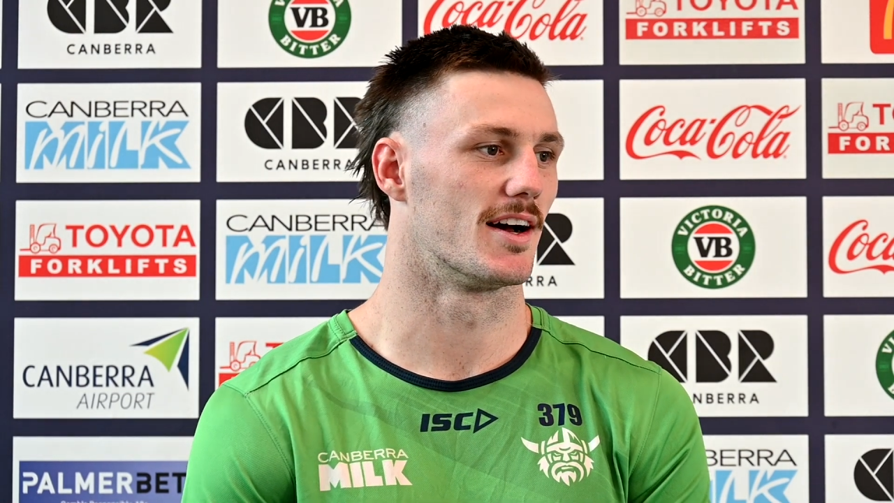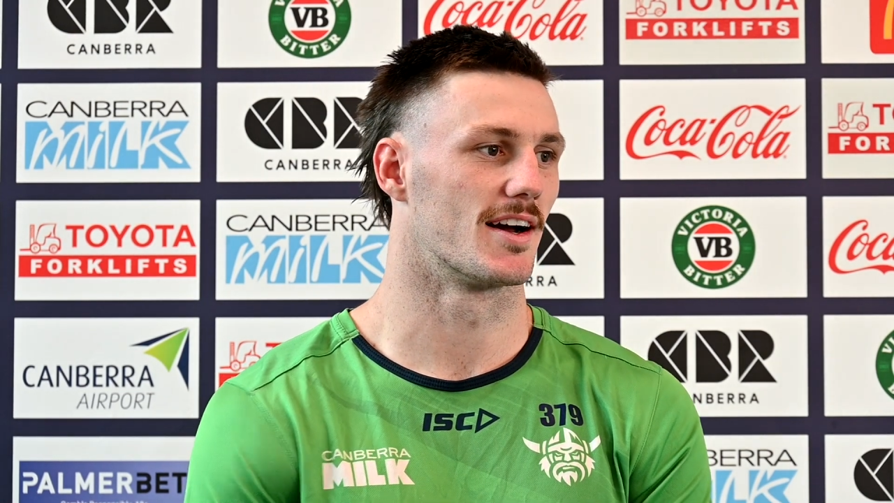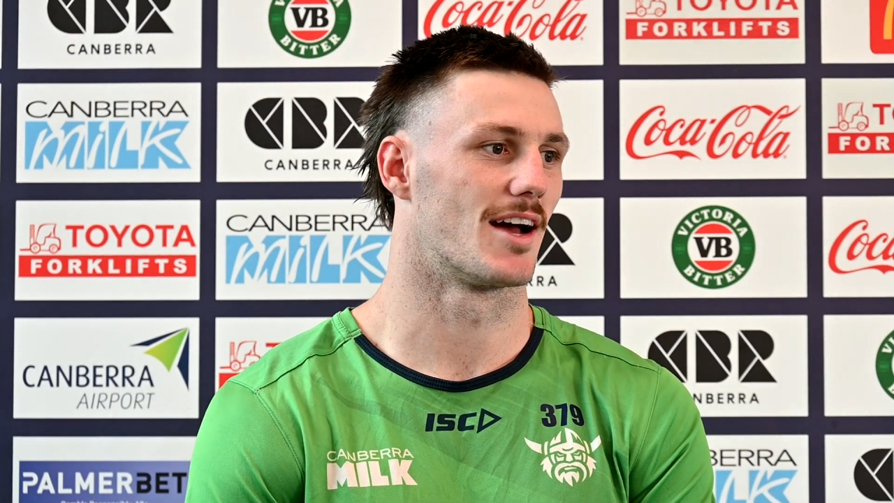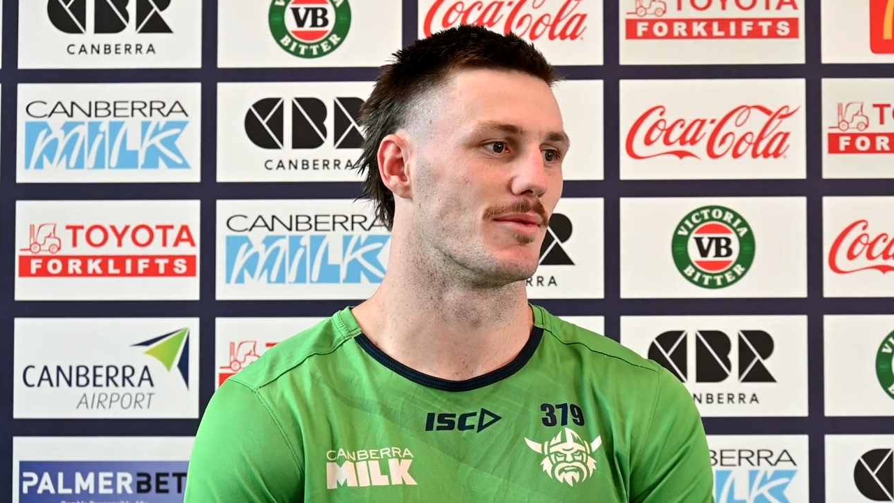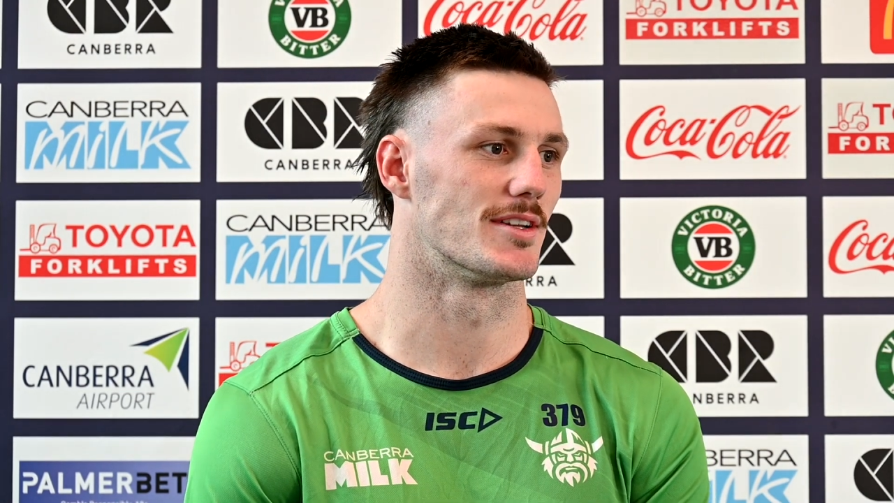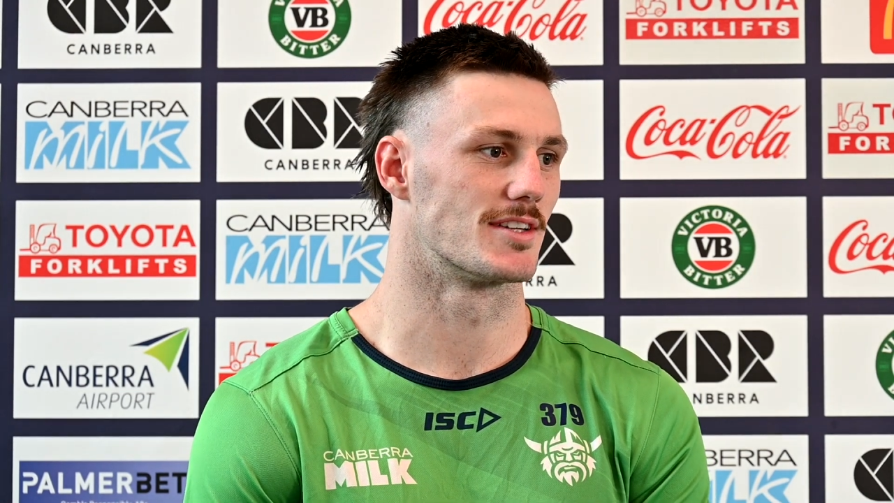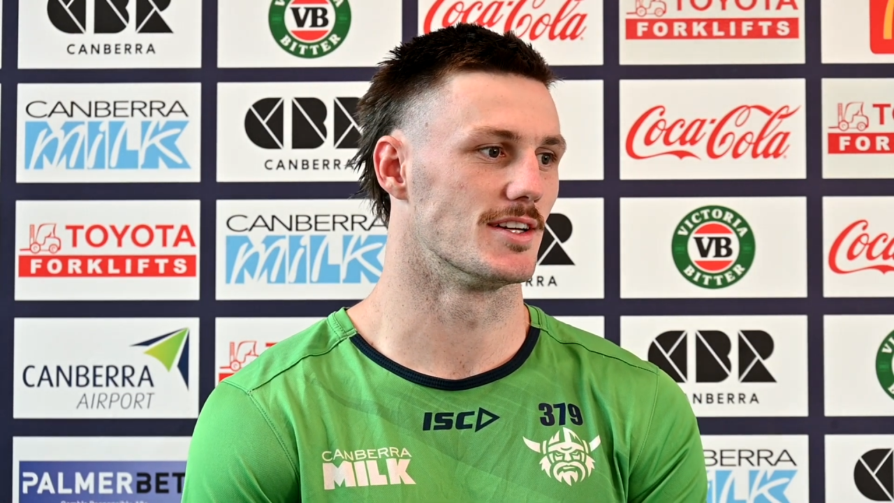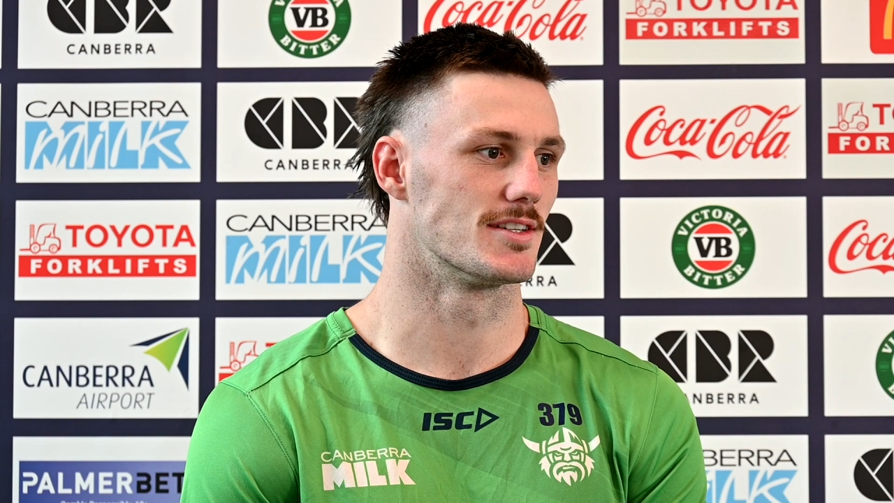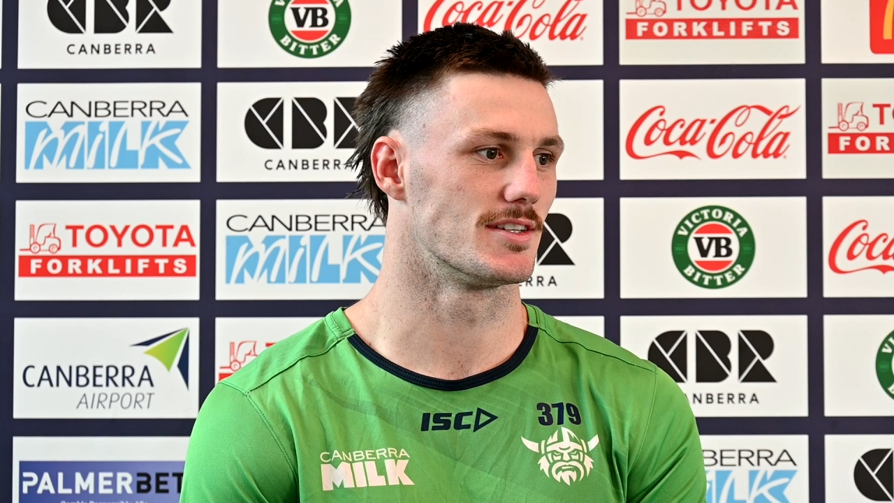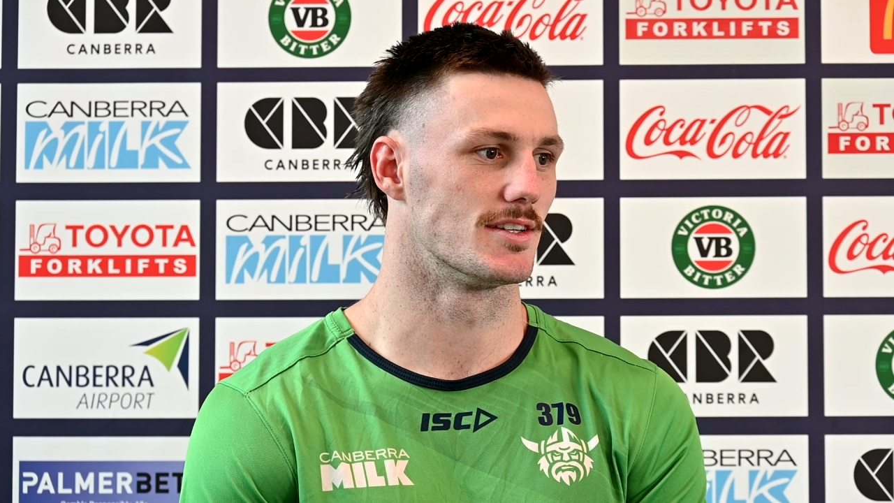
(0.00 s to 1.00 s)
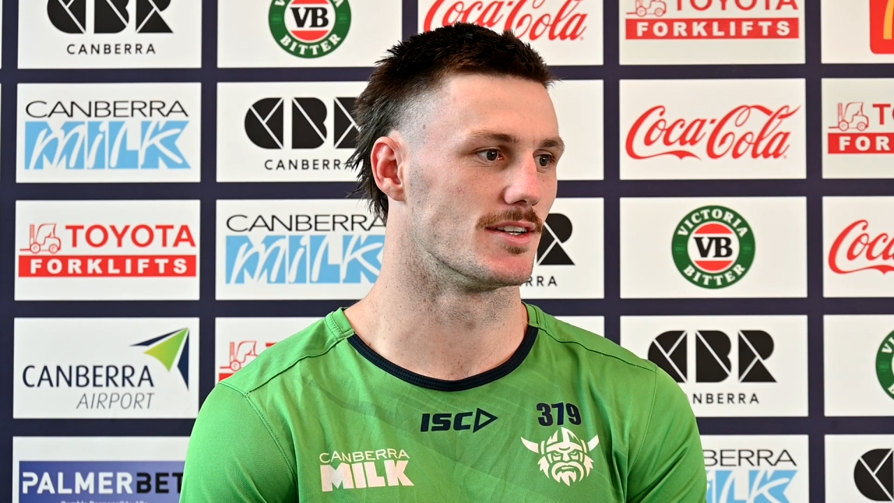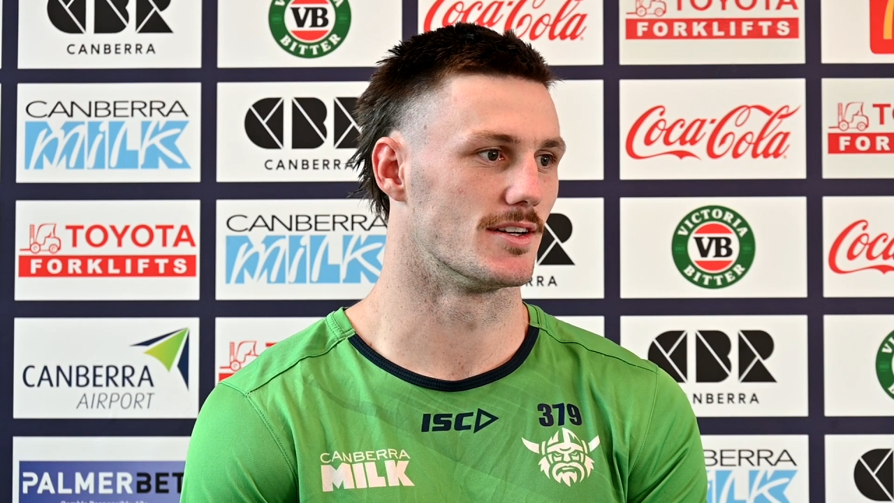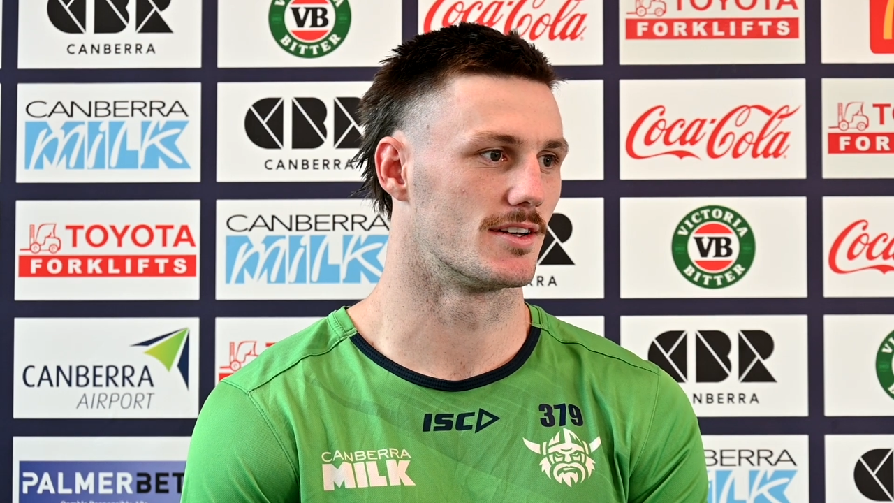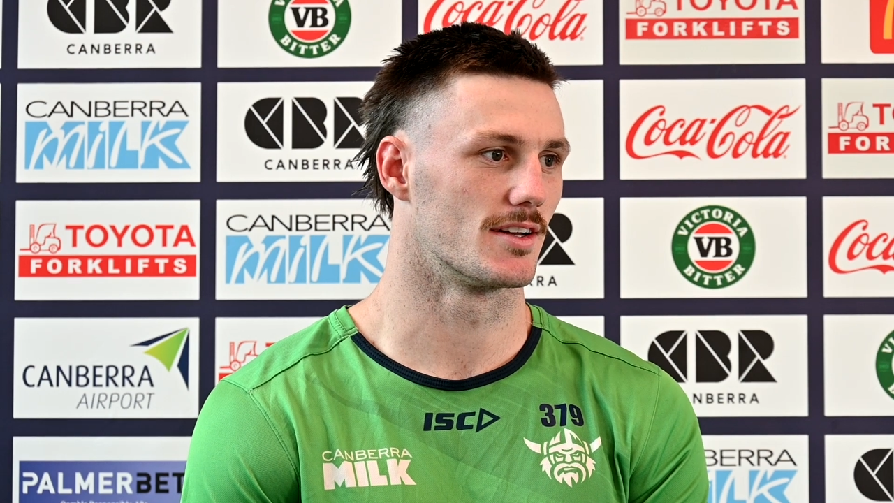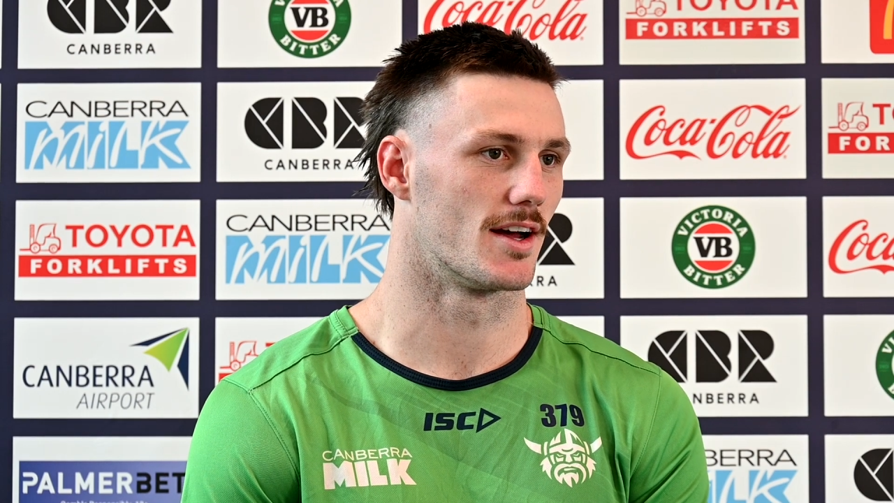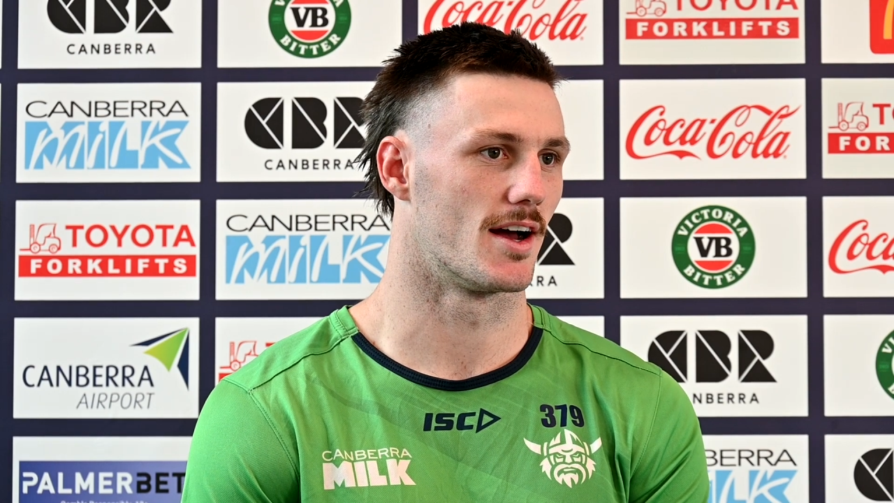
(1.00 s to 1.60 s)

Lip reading: come in season, and